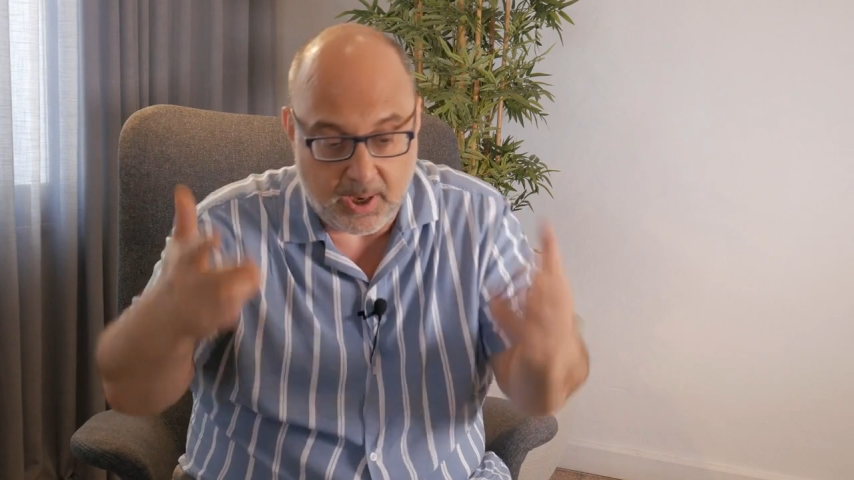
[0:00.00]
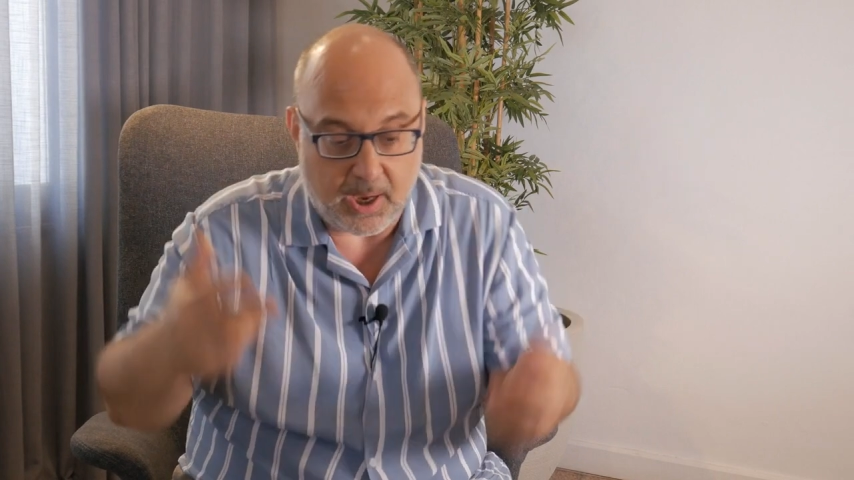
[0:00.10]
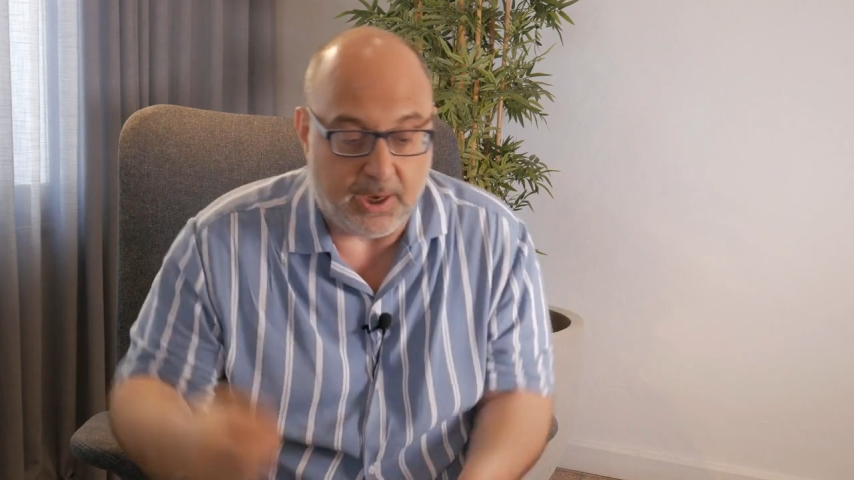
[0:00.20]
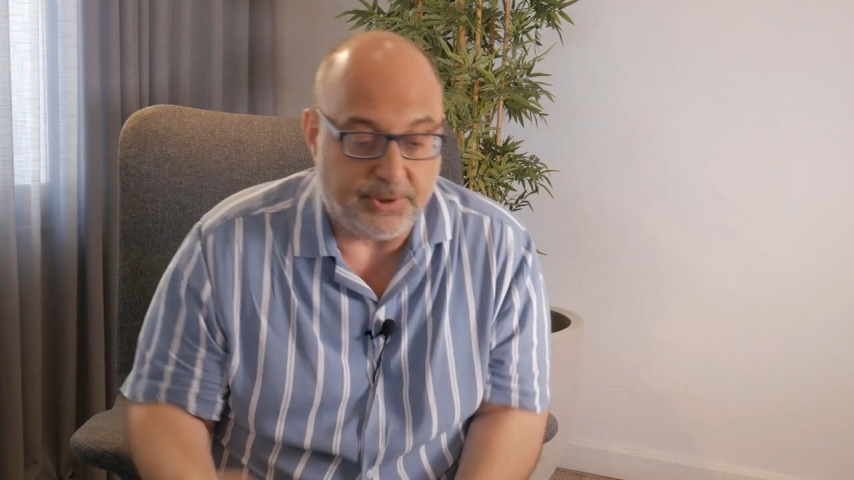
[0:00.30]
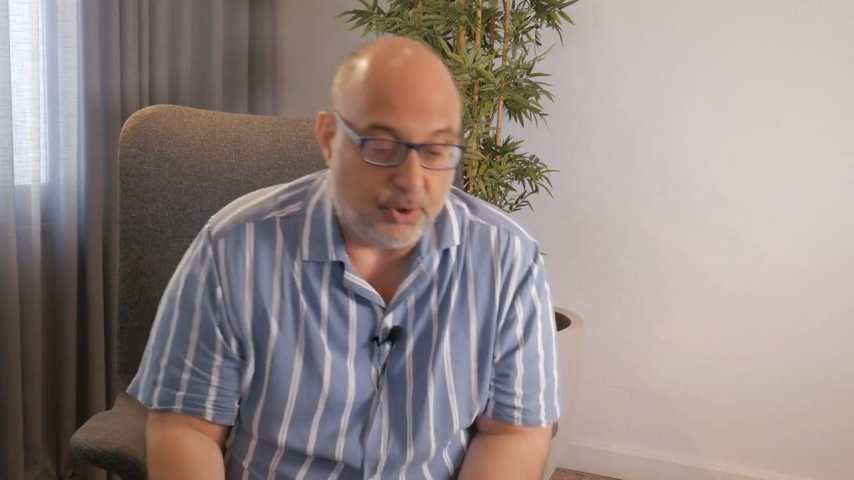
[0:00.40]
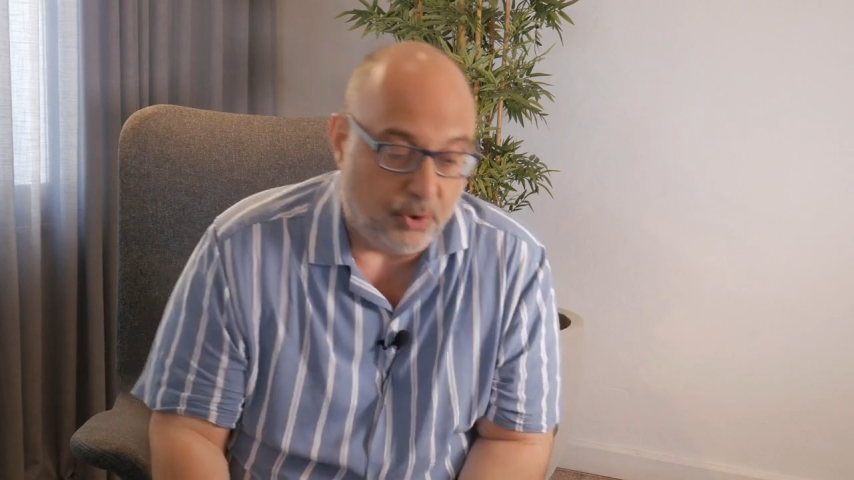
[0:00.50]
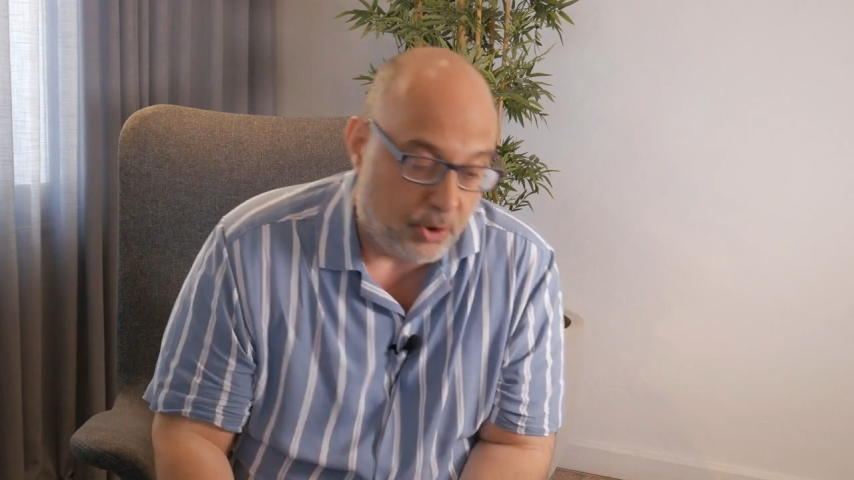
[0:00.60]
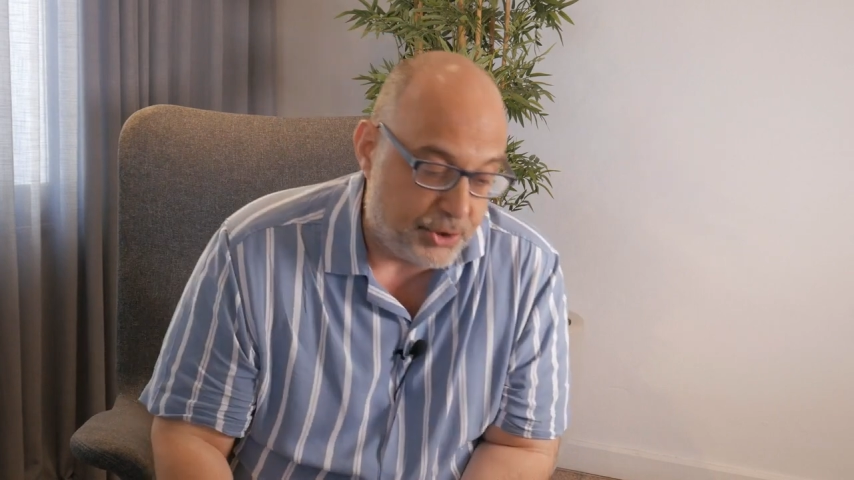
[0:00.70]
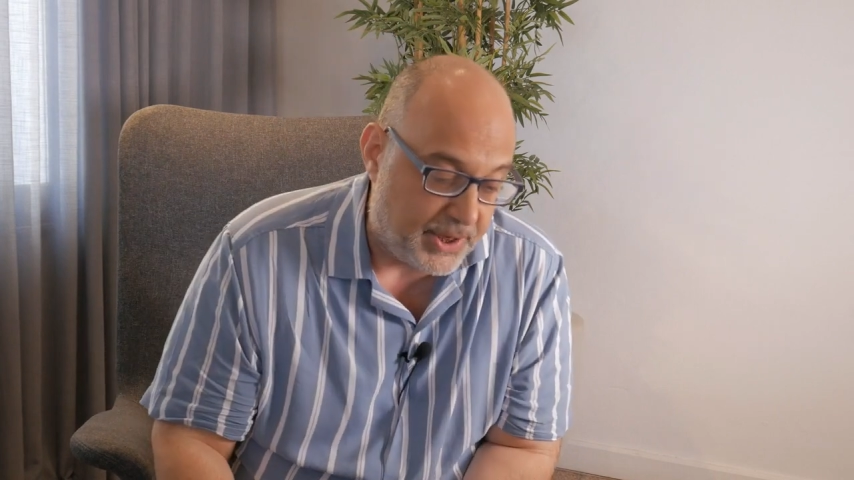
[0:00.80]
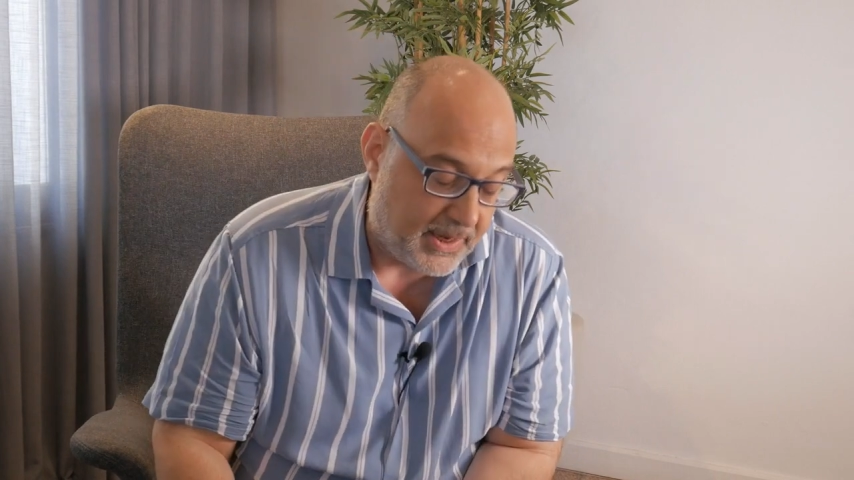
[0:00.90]

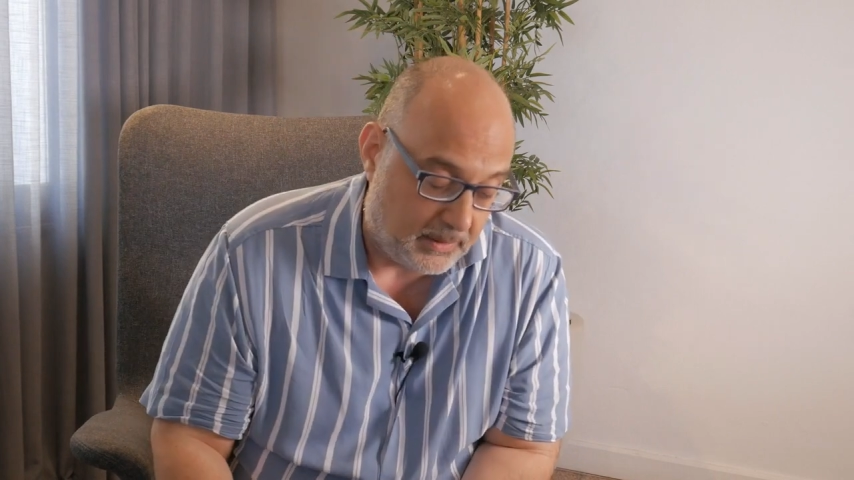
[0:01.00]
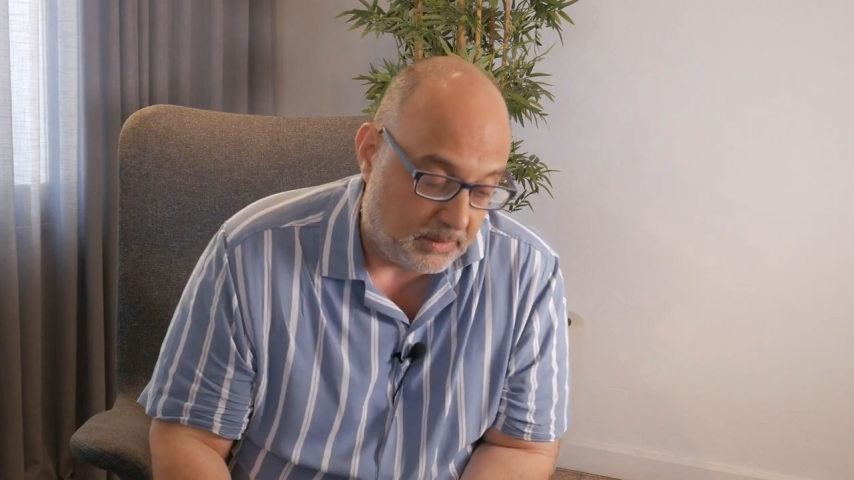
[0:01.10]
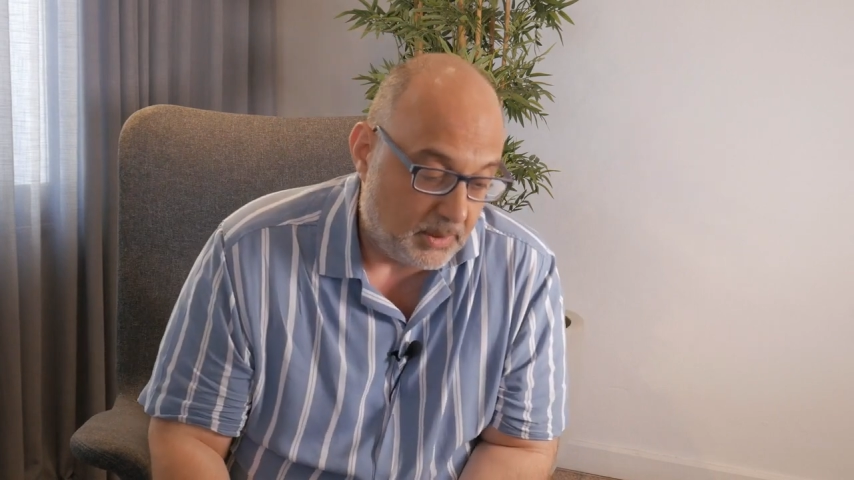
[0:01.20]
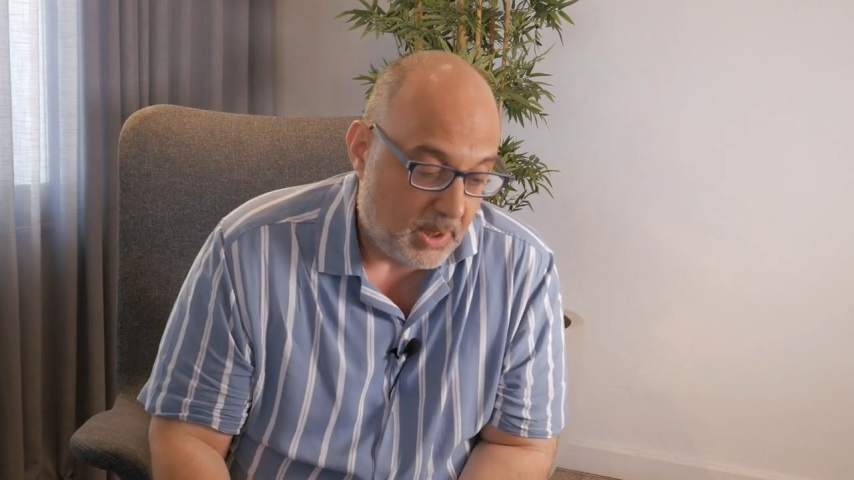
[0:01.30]
ideological